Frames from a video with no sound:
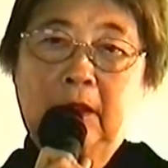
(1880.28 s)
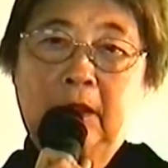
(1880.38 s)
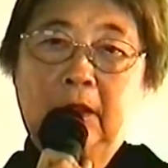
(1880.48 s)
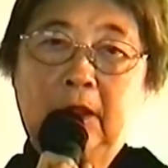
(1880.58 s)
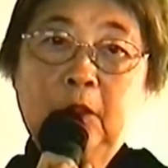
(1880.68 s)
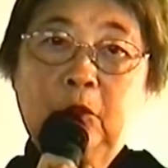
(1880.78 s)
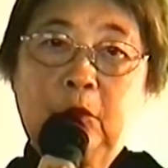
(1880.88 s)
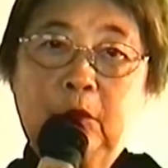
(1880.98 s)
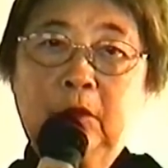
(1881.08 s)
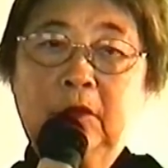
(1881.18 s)
uh,
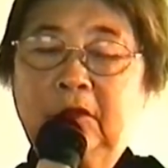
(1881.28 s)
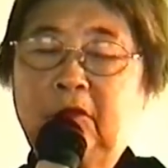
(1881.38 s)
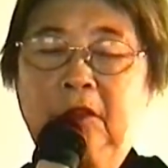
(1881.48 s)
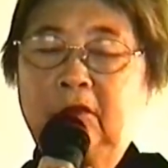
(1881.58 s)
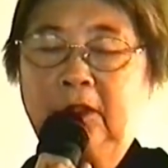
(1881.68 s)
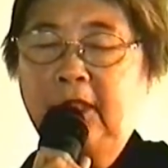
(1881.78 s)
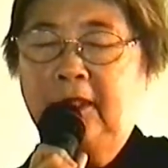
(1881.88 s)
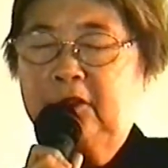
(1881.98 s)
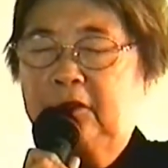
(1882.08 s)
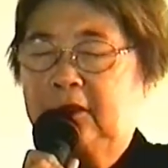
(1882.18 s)
uncle, or
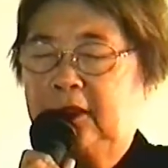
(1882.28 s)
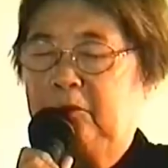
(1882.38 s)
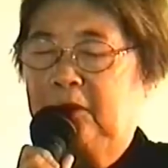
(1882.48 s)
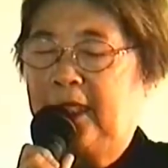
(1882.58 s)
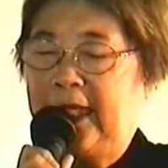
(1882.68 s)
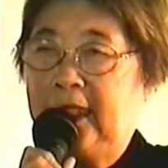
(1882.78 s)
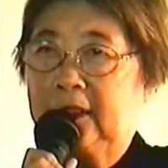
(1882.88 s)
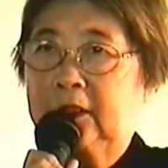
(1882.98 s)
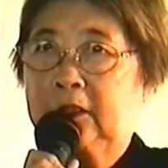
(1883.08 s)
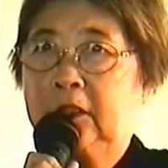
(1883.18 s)
actually my
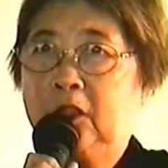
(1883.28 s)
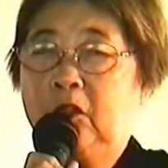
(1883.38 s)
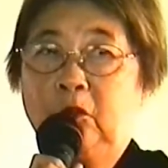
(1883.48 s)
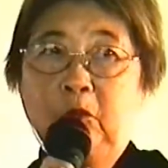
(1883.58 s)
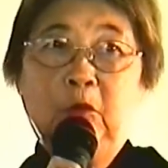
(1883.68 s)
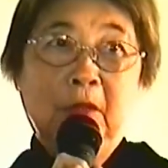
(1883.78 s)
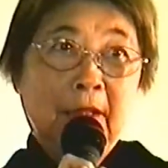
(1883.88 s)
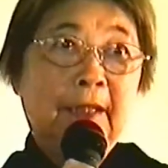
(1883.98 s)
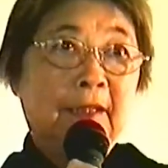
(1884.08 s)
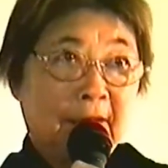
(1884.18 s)
aunts, who
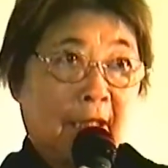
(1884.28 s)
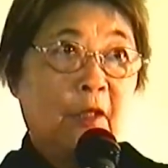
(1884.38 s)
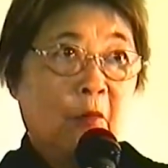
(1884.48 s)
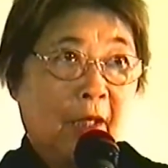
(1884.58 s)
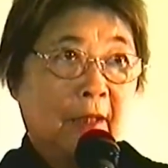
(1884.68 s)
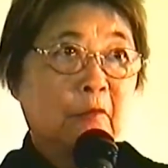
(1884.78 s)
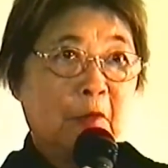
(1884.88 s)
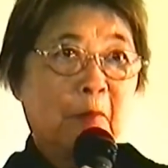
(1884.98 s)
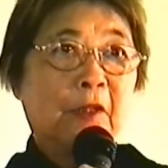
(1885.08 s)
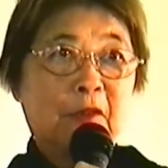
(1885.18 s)
were in Taiwan.
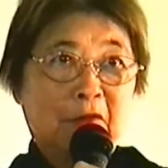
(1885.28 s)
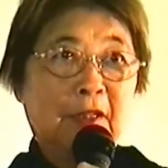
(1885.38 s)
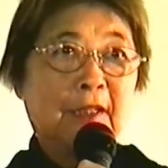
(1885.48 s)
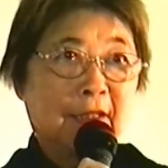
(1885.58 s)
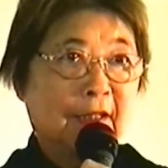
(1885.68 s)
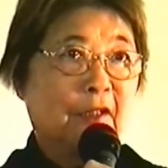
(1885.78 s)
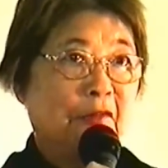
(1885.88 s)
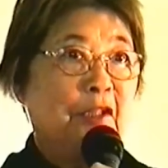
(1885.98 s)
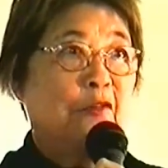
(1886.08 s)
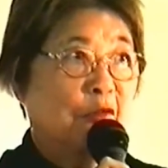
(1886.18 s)
Remember the one that uh,
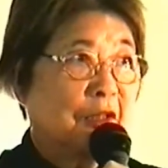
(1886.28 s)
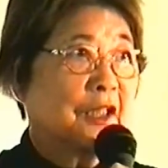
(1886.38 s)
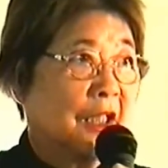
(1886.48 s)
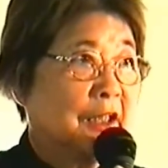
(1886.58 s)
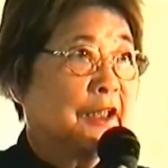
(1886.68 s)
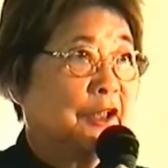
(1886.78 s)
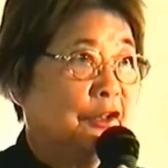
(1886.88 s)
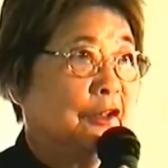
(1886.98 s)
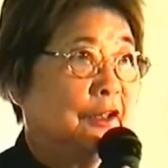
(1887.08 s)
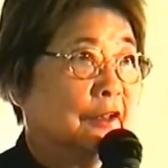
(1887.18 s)
rewrote the
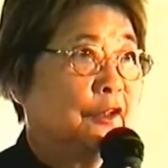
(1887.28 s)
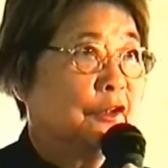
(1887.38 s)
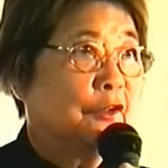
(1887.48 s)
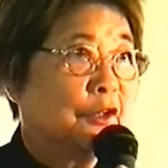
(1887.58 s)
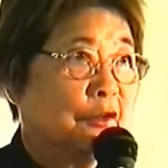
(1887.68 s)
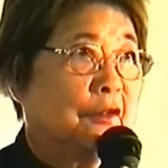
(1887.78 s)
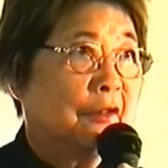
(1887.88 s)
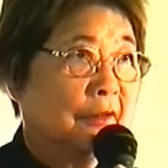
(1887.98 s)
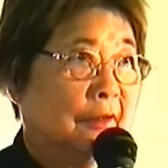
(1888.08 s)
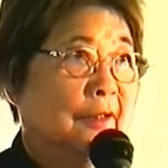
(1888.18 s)
constitution to
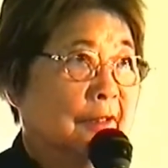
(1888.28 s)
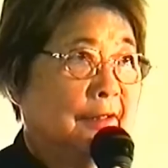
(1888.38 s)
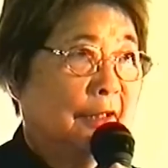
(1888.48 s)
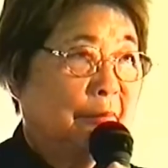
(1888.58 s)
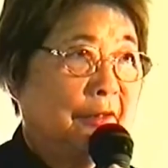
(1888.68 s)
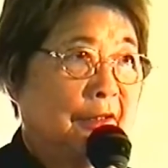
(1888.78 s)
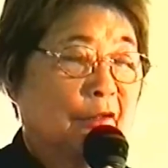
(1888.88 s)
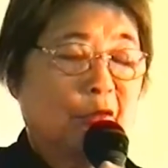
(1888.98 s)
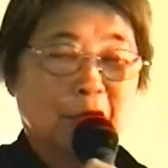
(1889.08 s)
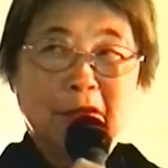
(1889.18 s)
suit the
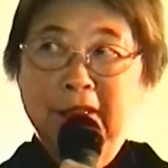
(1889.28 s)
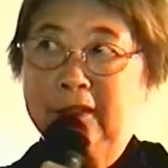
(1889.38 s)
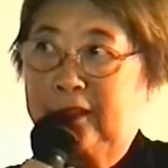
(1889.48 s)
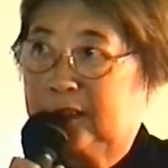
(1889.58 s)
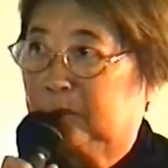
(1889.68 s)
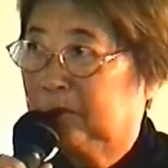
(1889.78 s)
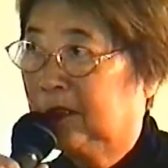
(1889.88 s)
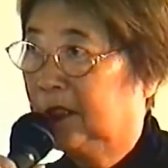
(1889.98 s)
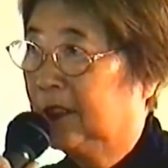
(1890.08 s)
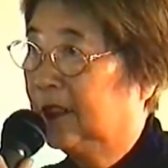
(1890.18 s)
Japanese
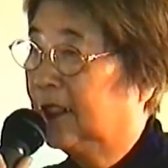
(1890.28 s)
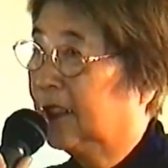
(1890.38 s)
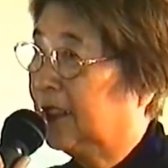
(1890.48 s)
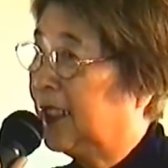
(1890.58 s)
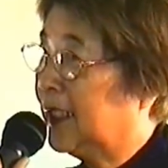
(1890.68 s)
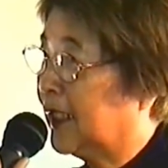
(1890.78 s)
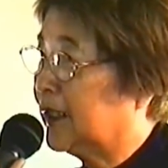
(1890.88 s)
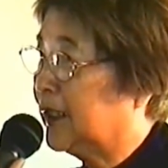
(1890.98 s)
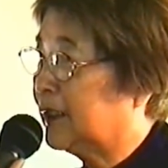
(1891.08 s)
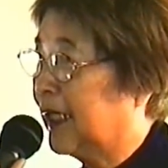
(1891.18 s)
colonialism? They
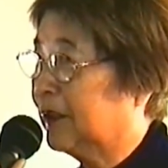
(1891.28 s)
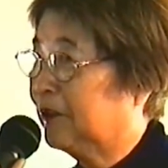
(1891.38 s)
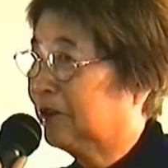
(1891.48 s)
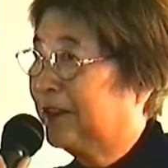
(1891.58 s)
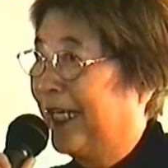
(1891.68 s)
got kicked out of